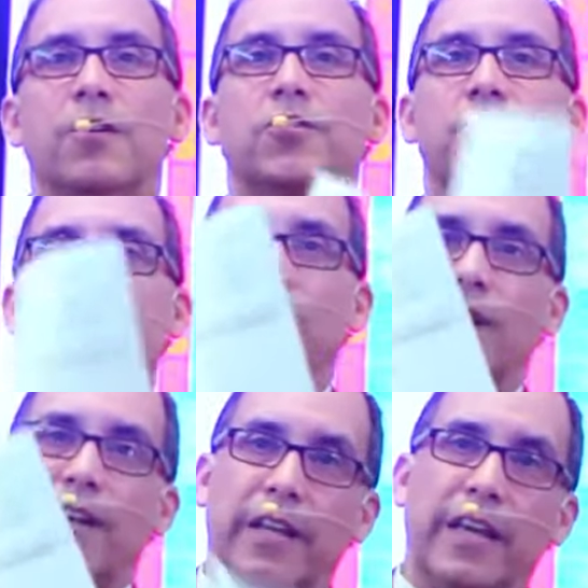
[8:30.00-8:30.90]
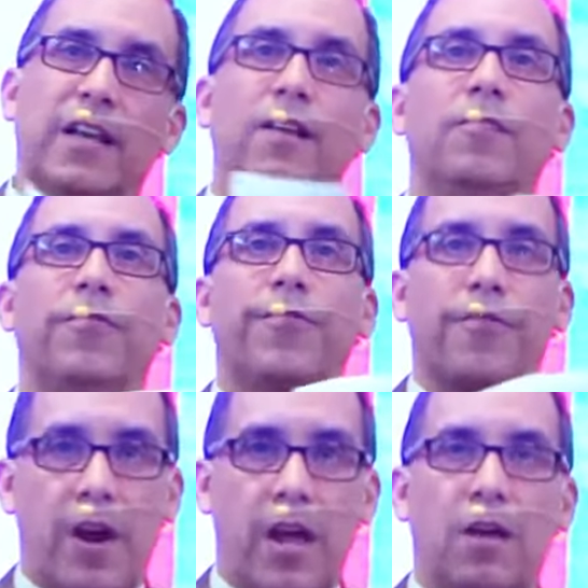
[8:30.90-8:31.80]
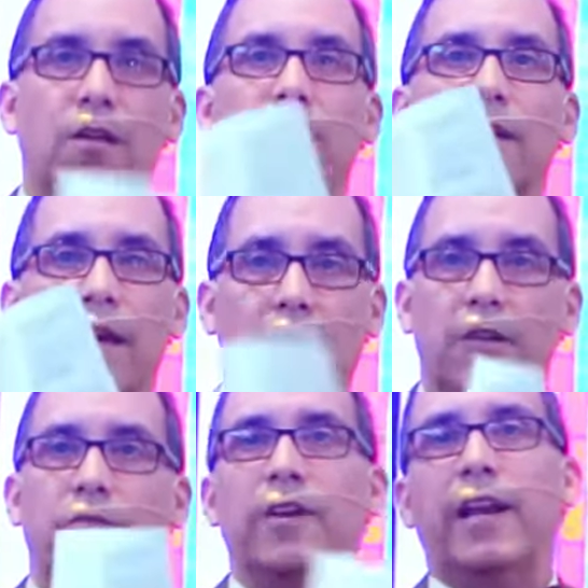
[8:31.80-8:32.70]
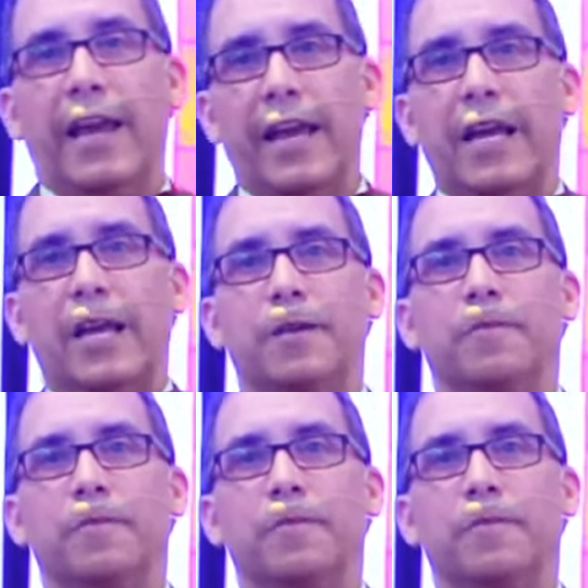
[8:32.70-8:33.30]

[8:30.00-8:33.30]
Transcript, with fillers: stood a little, frail, elderly lady.